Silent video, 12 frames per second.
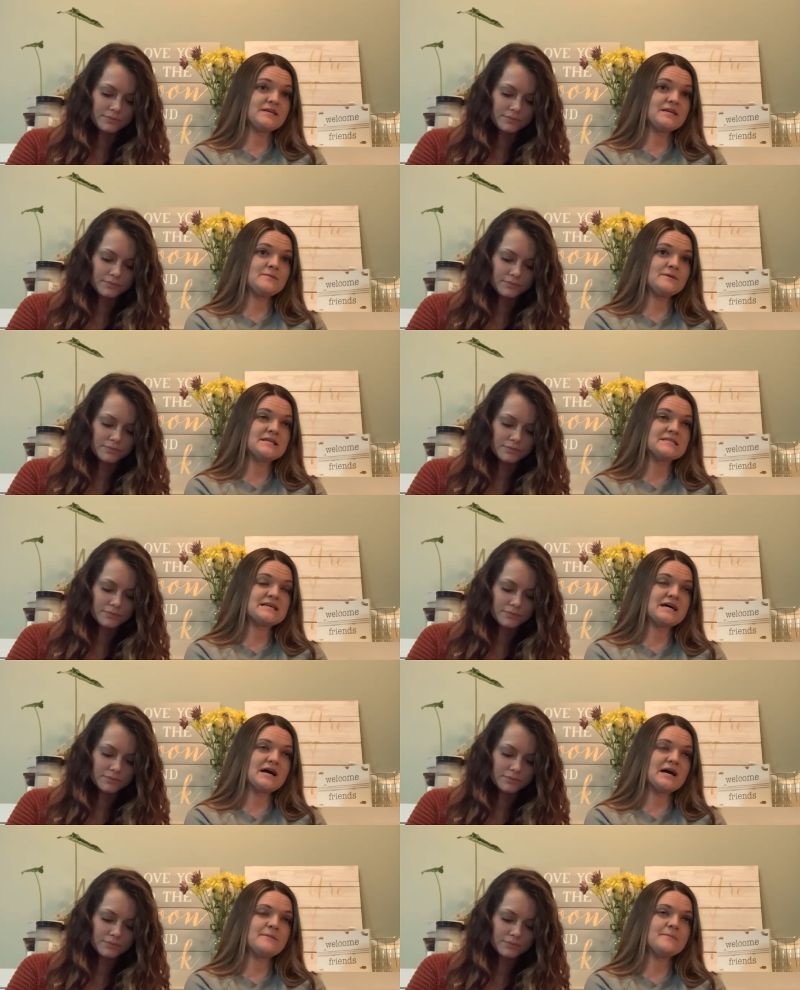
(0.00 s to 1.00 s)
Speaker 1: keep at a
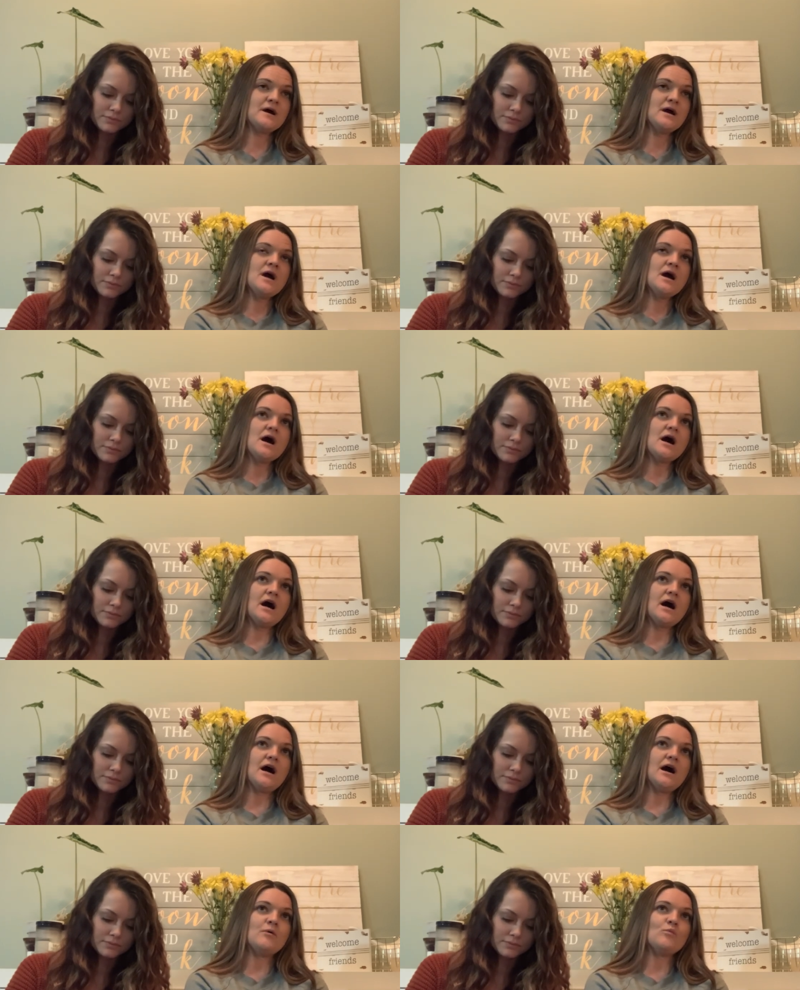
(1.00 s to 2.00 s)
time.
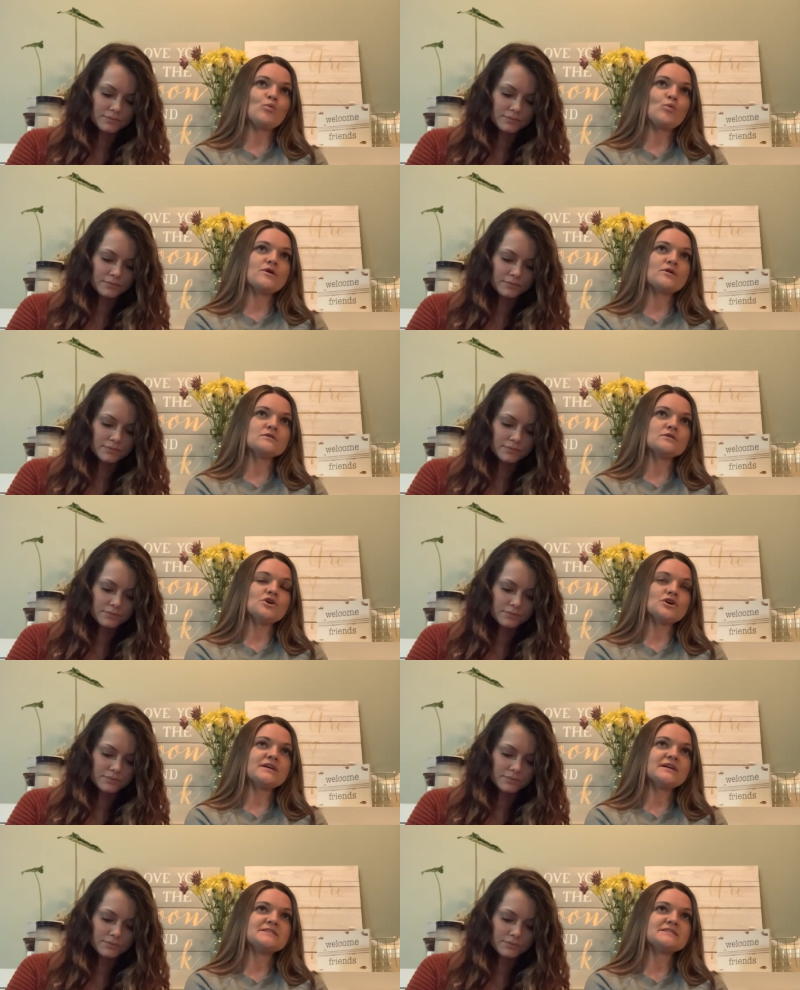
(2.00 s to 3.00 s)
Um, we're
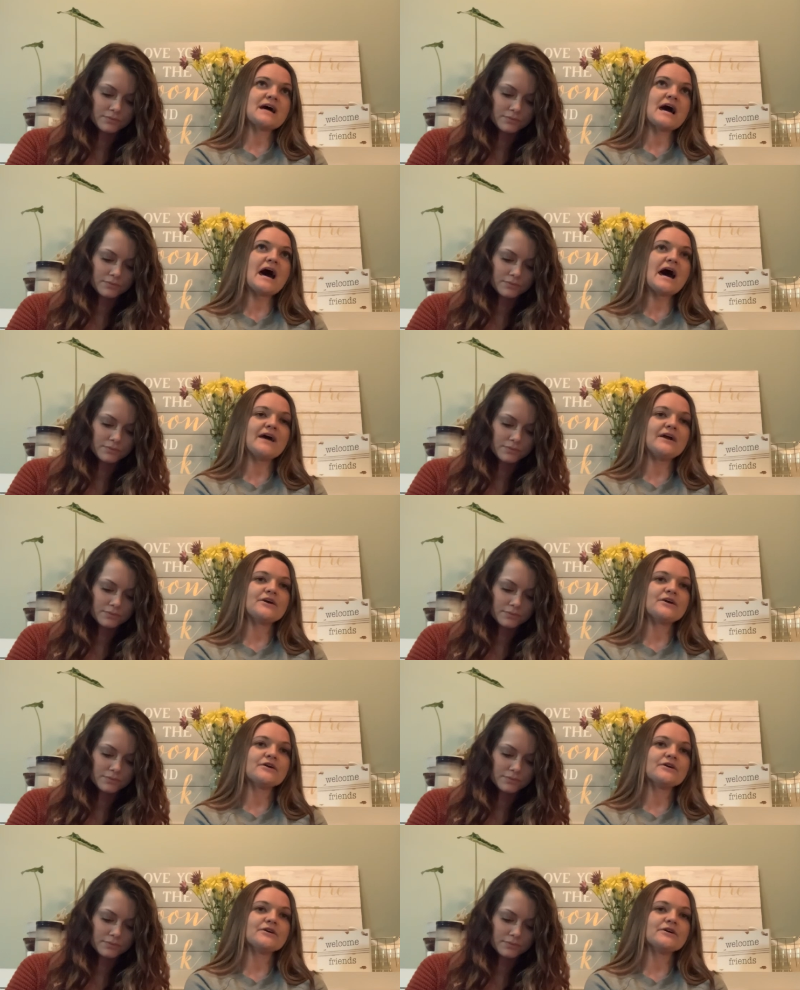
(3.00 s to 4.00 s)
looking to
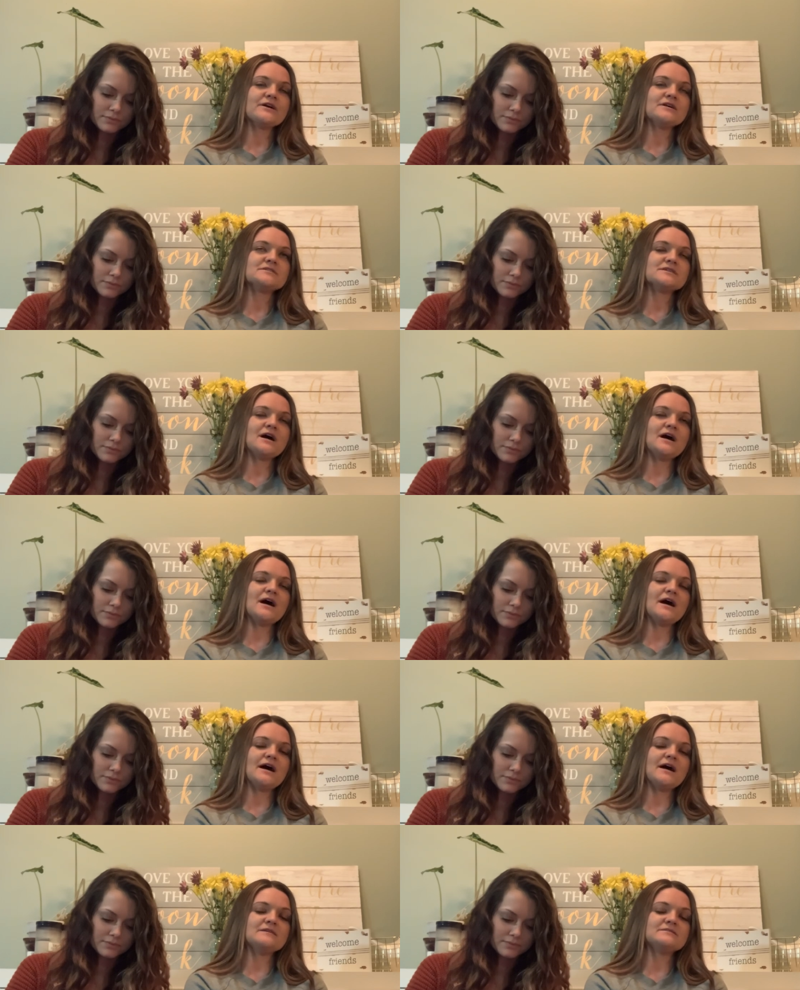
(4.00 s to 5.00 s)
hire
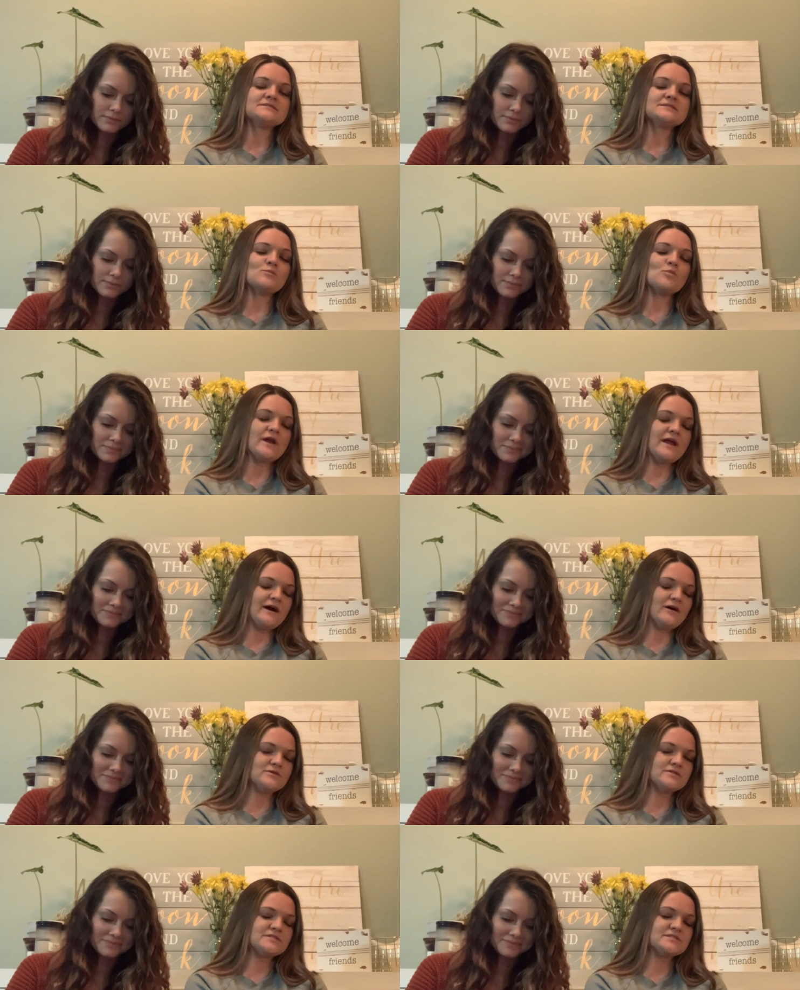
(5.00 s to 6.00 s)
uh, someone
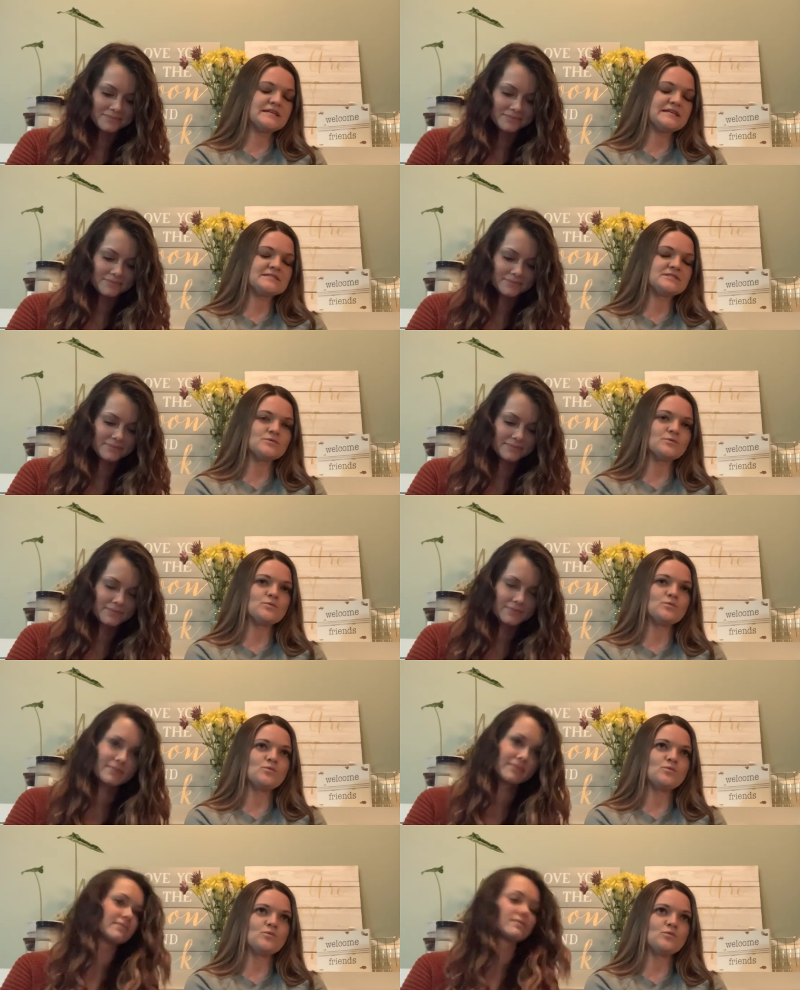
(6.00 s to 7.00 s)
else, and so
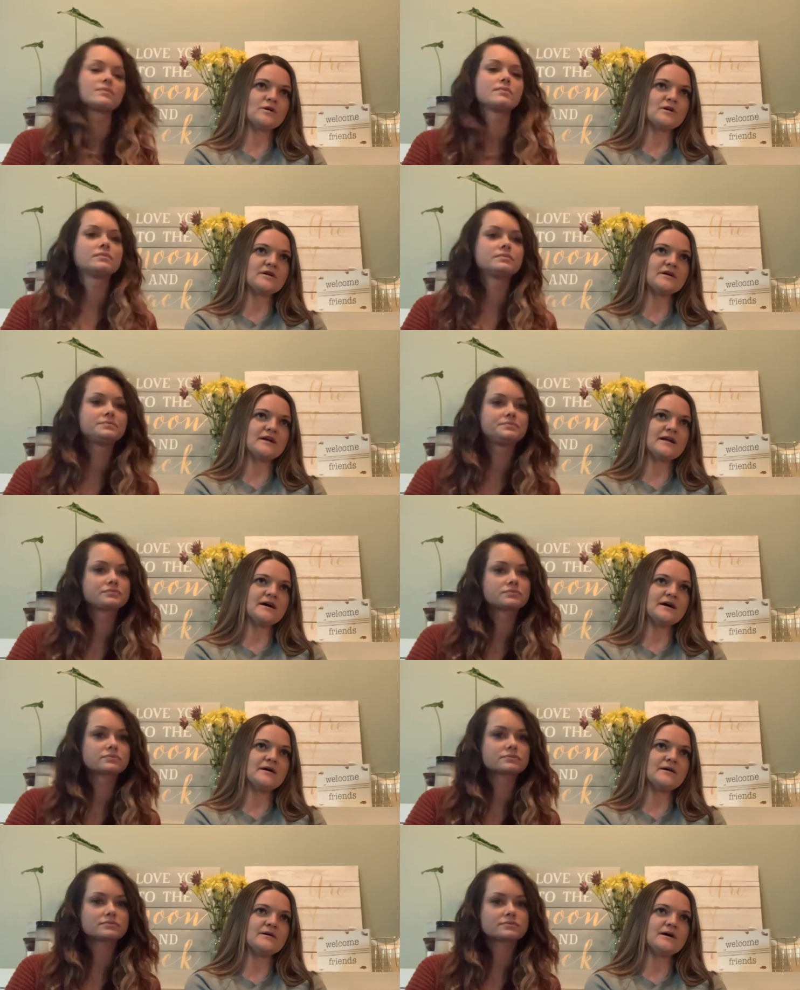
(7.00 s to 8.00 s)
we're
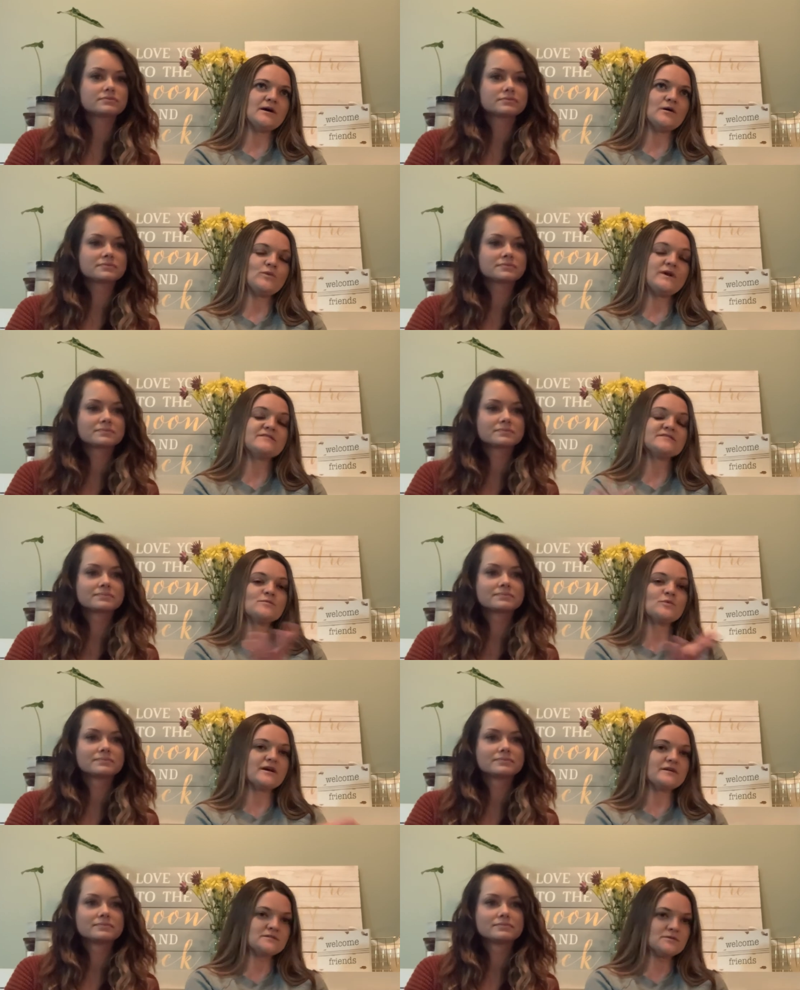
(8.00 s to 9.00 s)
gonna uh, we have someone
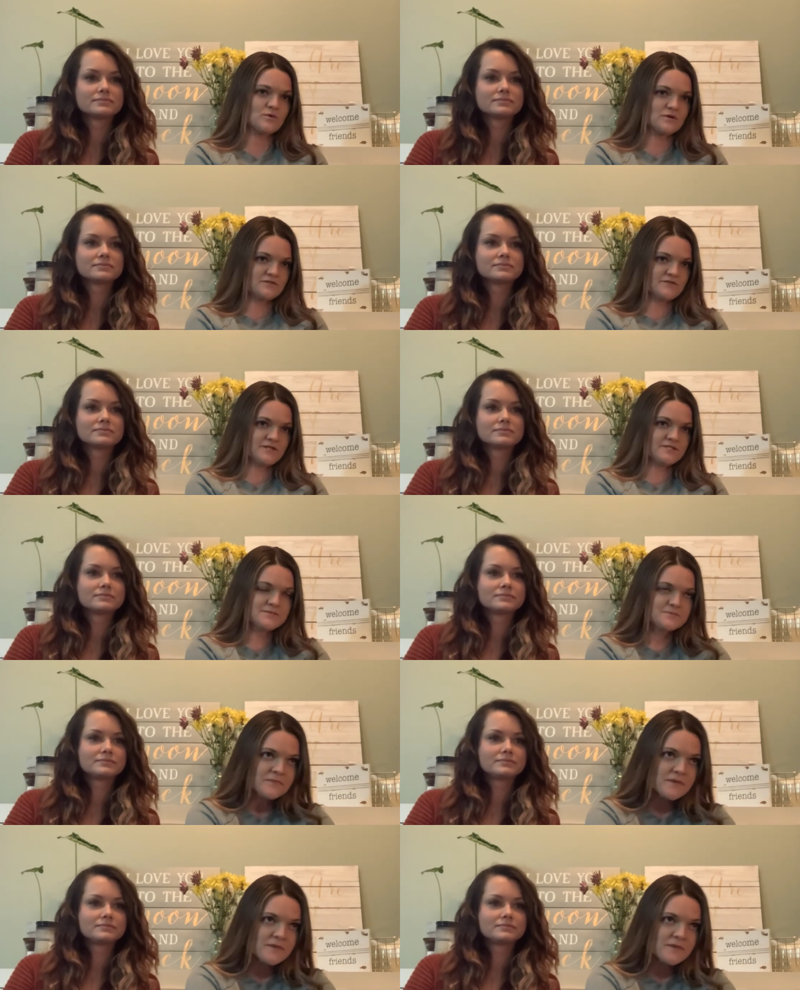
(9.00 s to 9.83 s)
else that works for us.